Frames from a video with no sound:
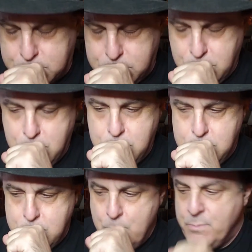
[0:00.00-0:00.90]

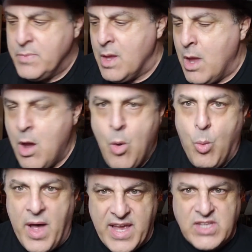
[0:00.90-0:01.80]

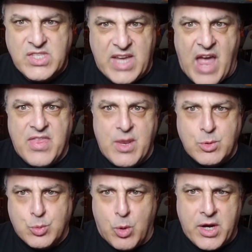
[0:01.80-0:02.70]
Well, I guess the guy that he
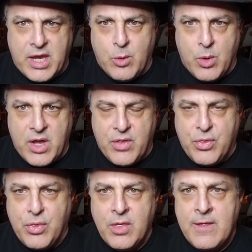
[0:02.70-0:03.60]
was working with